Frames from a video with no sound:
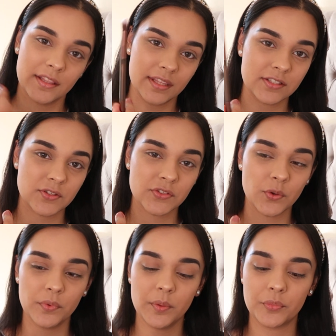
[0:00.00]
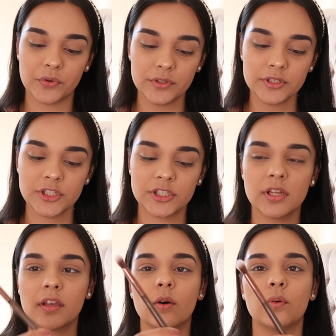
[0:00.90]
This does come with a brush.
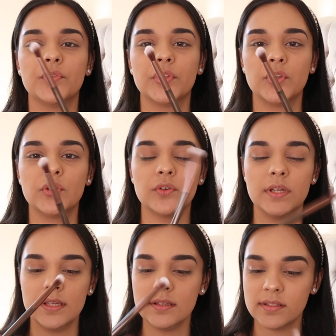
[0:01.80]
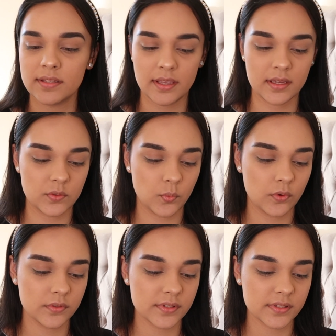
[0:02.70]
I got one for the crease, and
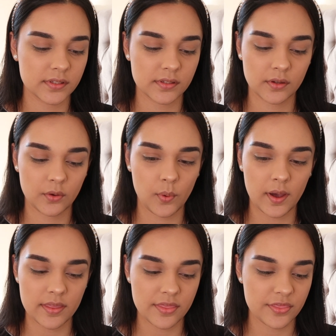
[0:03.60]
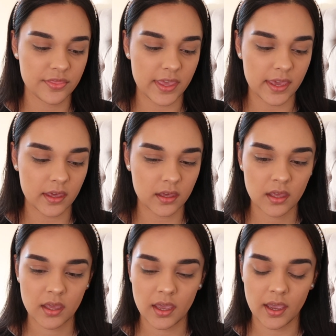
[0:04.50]
one's quite thick
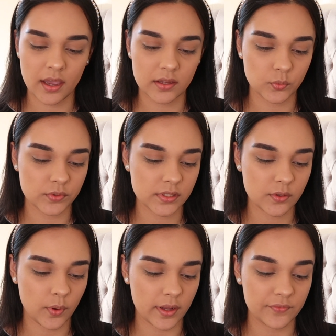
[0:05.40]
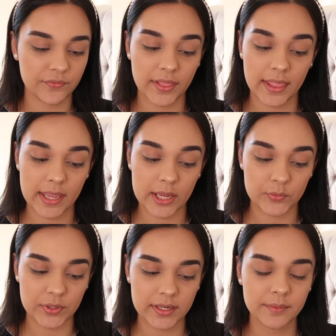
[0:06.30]
and one's quite
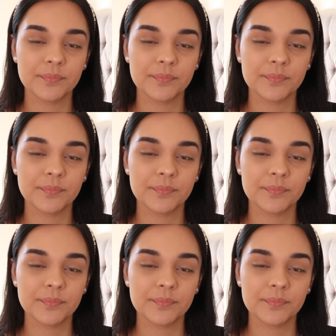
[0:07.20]
flary.